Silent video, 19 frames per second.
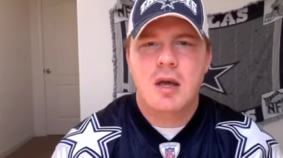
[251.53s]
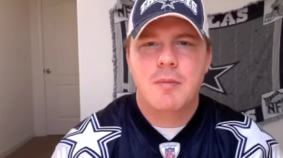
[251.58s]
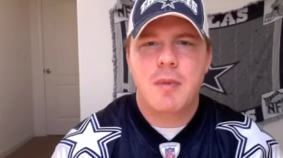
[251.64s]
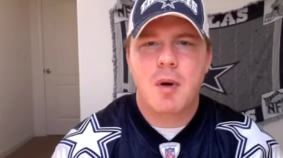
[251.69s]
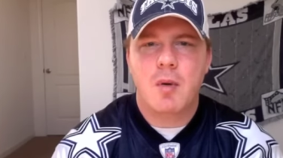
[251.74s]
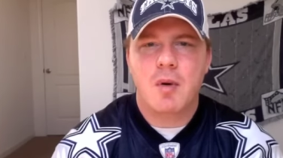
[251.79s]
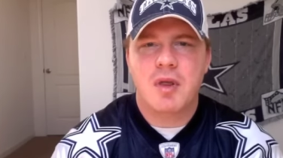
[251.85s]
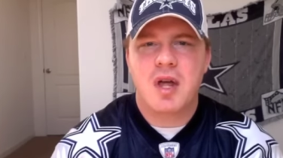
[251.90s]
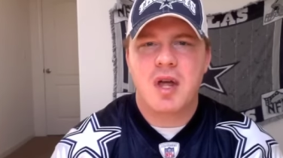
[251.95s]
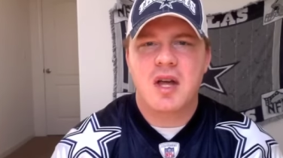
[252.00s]

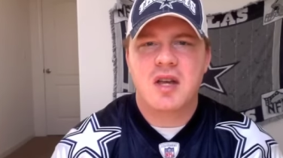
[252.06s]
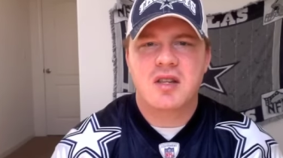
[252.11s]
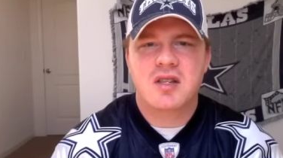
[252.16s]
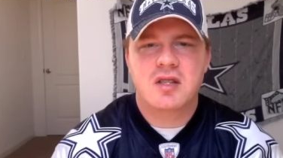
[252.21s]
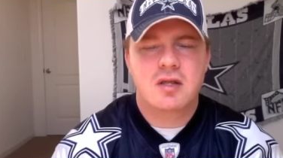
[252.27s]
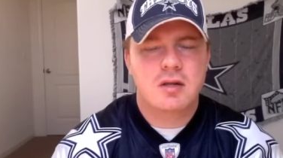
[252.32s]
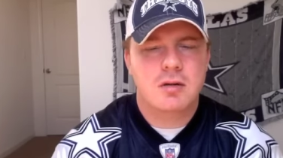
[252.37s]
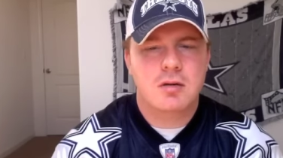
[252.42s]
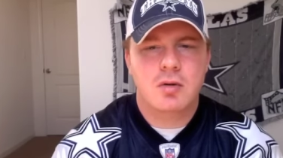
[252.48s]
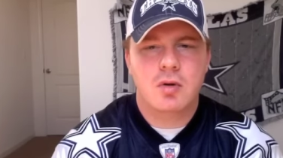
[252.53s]
but with
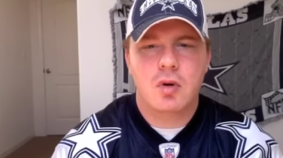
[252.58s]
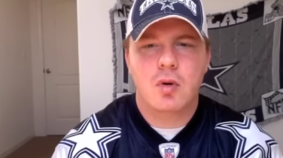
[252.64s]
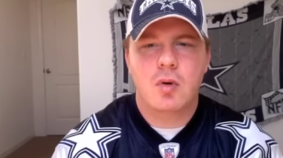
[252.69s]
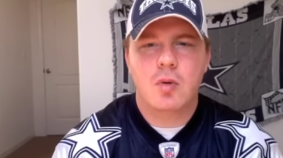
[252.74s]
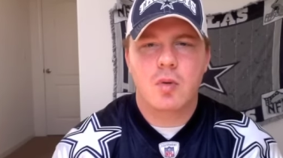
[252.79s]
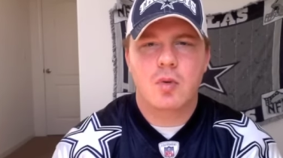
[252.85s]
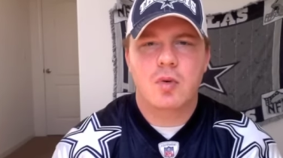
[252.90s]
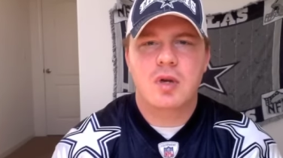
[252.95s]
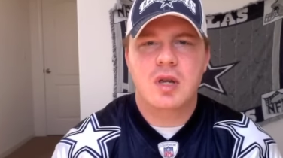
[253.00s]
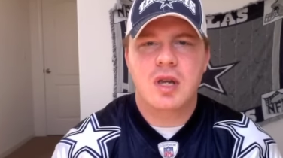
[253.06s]
us,
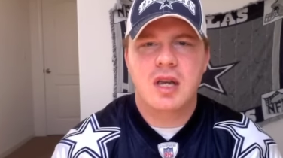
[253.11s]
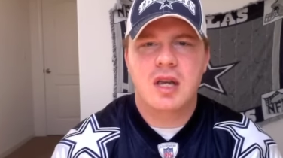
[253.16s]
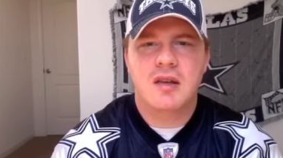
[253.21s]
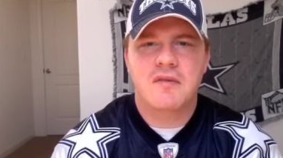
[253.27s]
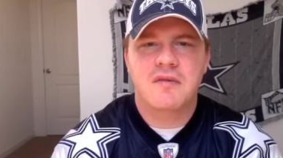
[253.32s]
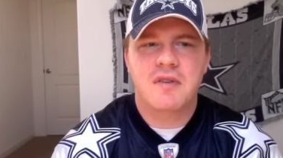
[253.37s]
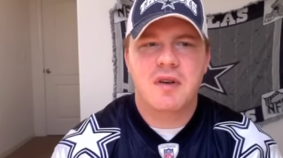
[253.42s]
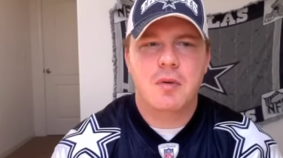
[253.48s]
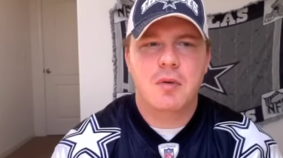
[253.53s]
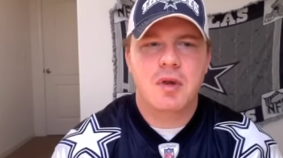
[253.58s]
he could
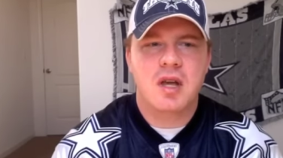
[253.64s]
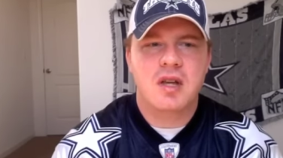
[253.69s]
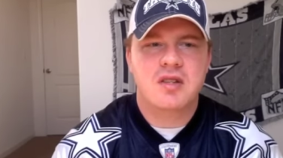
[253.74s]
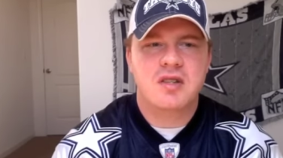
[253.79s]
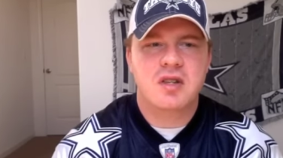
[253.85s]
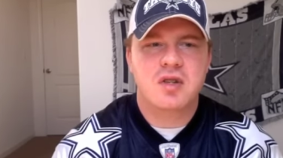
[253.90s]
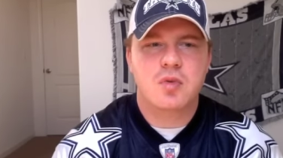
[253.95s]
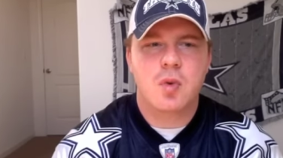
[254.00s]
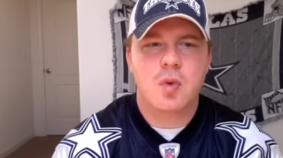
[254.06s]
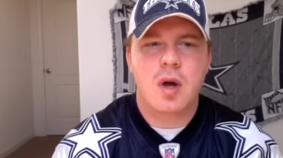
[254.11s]
fit with
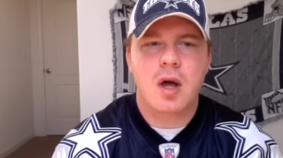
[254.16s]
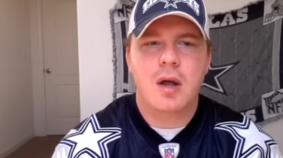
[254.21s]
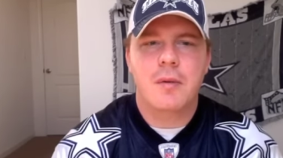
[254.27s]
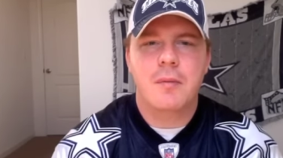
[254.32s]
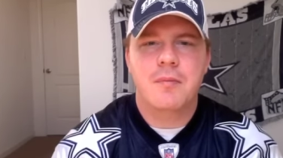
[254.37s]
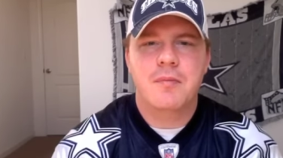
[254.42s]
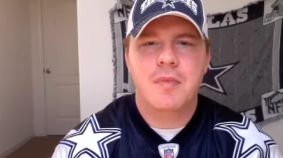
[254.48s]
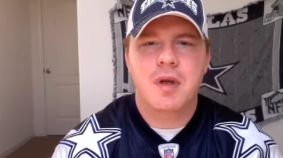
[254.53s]
us as well.